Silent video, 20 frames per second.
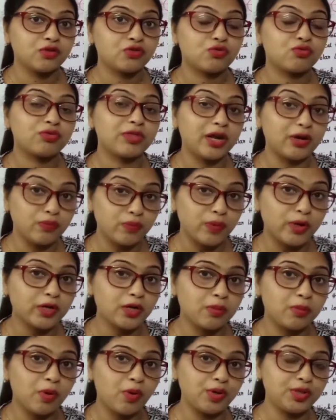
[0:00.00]
through that
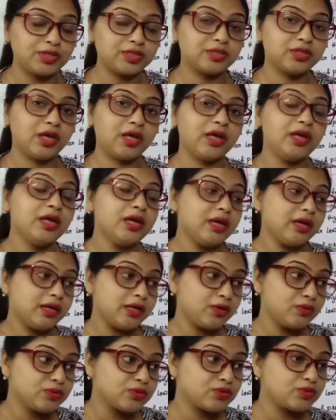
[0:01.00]
water bodies, they
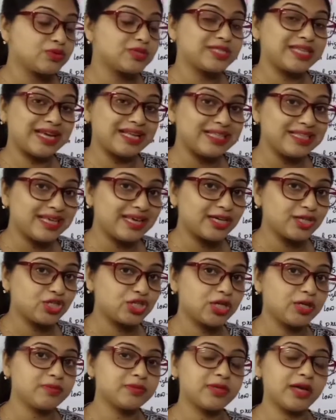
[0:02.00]
used to sail their
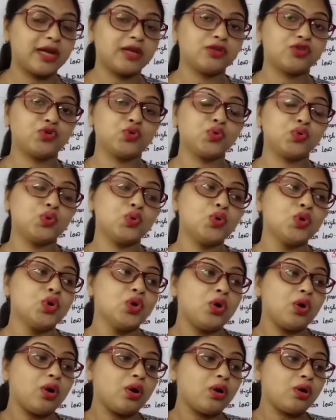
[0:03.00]
ships, and to
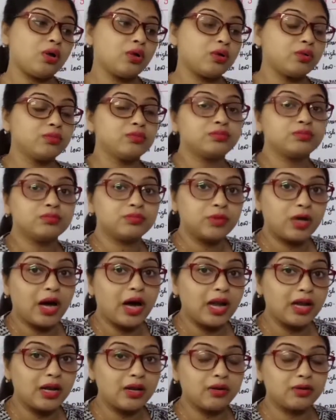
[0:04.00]

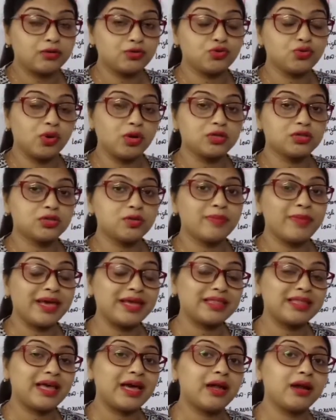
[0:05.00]
also
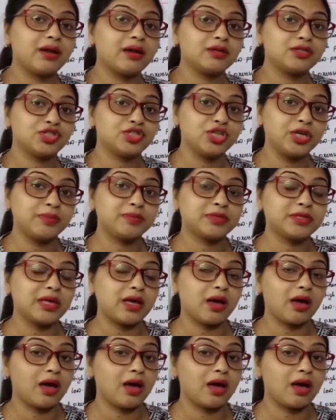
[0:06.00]
make their ships